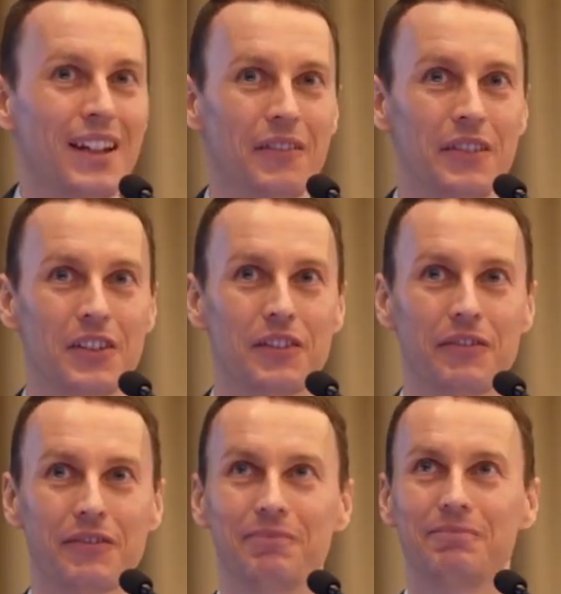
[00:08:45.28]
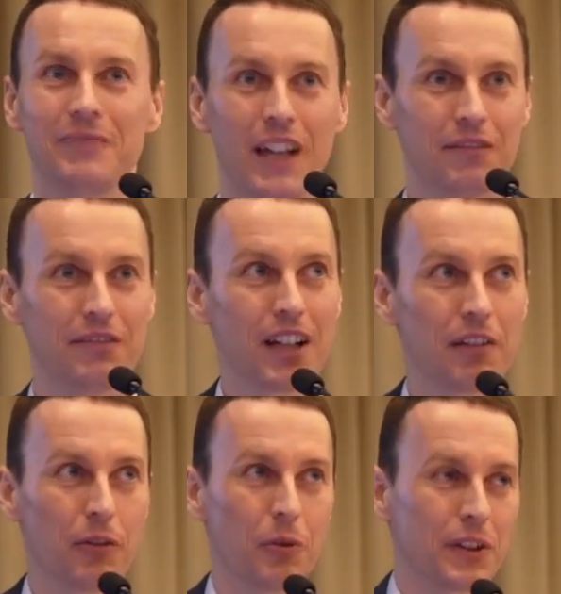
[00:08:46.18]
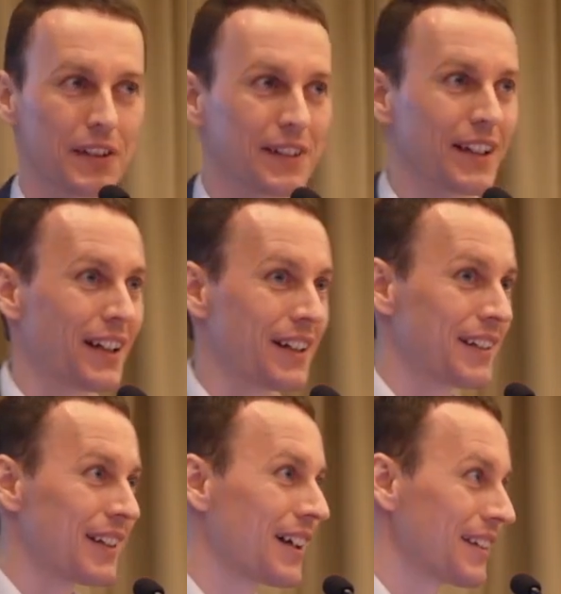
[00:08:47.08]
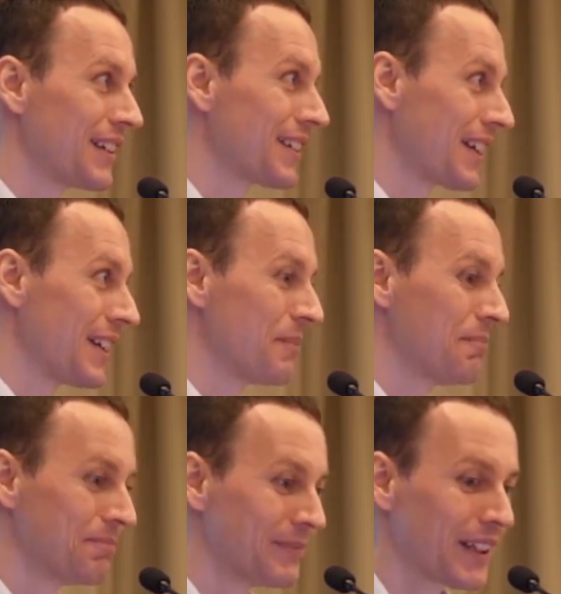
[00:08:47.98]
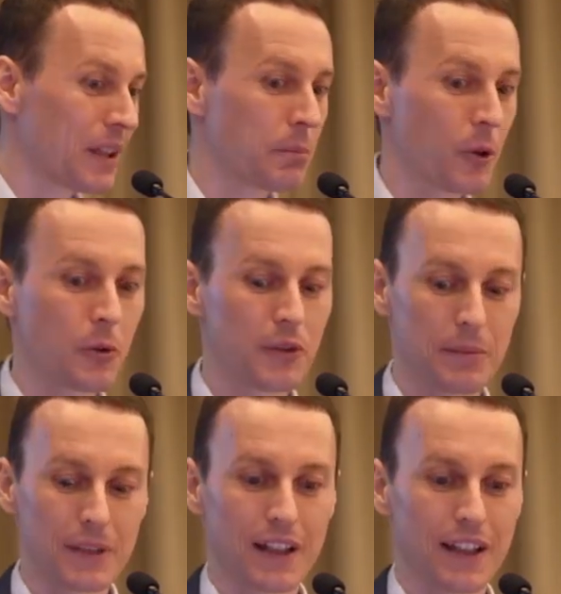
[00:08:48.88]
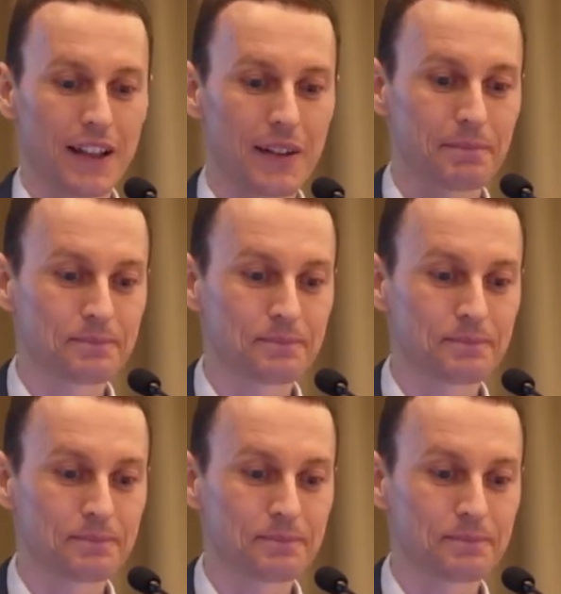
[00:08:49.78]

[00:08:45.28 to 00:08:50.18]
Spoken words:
which very few asset classes can produce something like this.